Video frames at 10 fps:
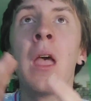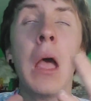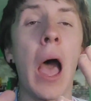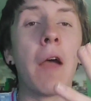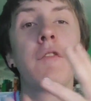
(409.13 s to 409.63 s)

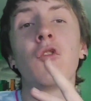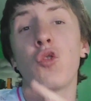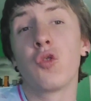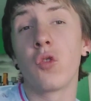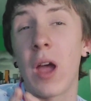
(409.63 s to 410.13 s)
I've
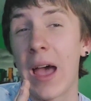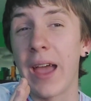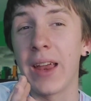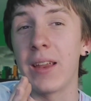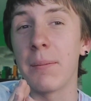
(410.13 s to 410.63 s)

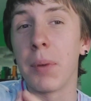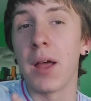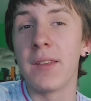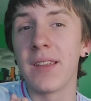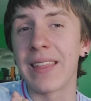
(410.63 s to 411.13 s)
tried
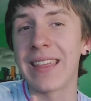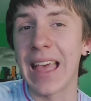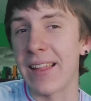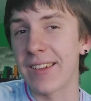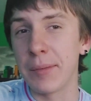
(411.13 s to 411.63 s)
buds like the
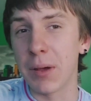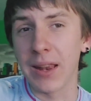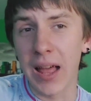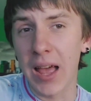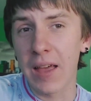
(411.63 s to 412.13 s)
Galaxy Bud
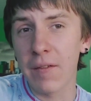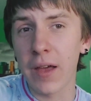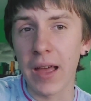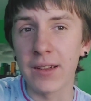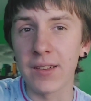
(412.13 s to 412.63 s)
Live
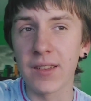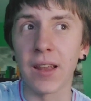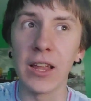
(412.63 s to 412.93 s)
as